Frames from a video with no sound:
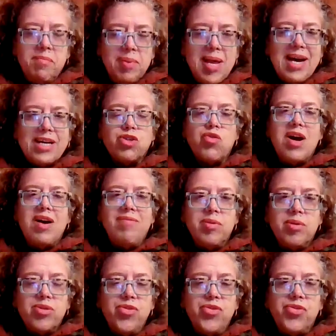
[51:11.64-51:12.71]
Black
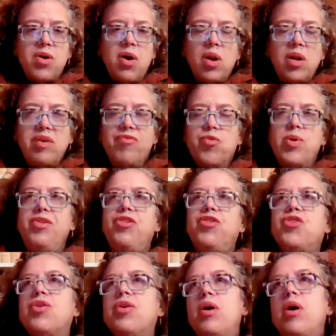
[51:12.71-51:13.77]
travelers, all of
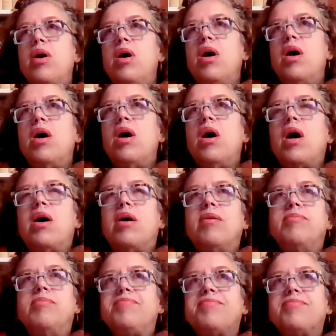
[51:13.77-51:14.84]
which,
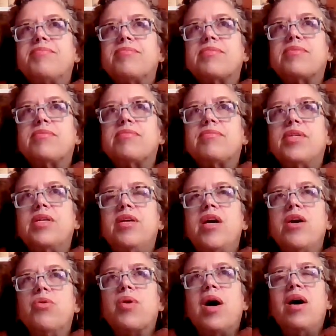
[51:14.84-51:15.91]
kind
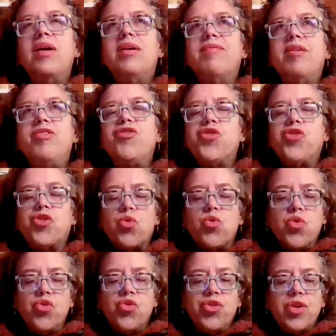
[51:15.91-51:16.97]
of
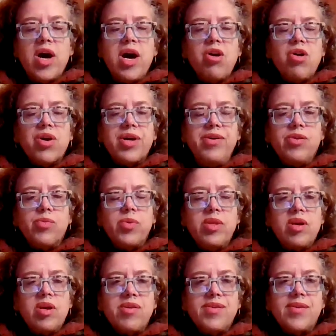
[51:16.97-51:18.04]
underscores the hierarchies
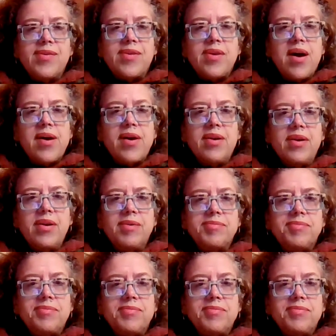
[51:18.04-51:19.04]
within our society.